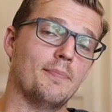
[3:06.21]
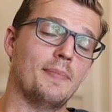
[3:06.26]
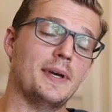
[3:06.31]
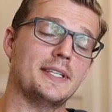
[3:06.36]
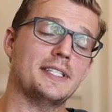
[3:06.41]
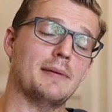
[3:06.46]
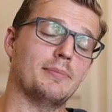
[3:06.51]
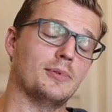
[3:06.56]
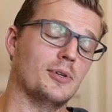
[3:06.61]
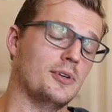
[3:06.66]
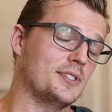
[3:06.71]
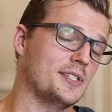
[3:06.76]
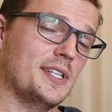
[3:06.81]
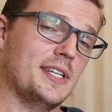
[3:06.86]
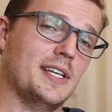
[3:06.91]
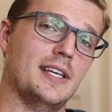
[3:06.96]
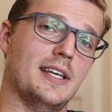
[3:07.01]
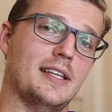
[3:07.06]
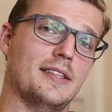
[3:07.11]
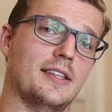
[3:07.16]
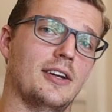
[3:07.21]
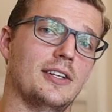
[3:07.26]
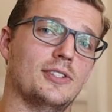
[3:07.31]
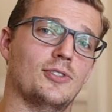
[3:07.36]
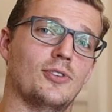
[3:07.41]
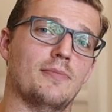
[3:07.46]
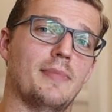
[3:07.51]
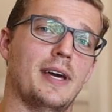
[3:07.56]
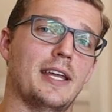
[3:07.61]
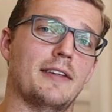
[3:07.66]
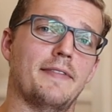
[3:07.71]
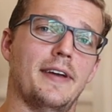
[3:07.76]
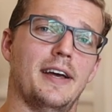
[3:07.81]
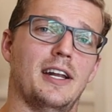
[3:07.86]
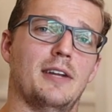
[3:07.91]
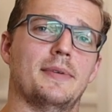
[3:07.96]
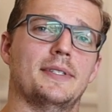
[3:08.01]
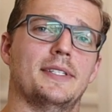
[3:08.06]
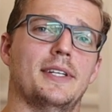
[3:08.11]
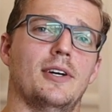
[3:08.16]
Picked up Lucy, and then I sort of made a
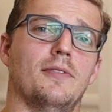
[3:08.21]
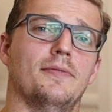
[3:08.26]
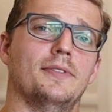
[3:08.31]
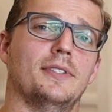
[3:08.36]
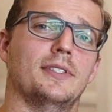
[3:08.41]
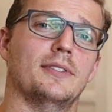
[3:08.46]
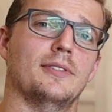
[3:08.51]
vow to myself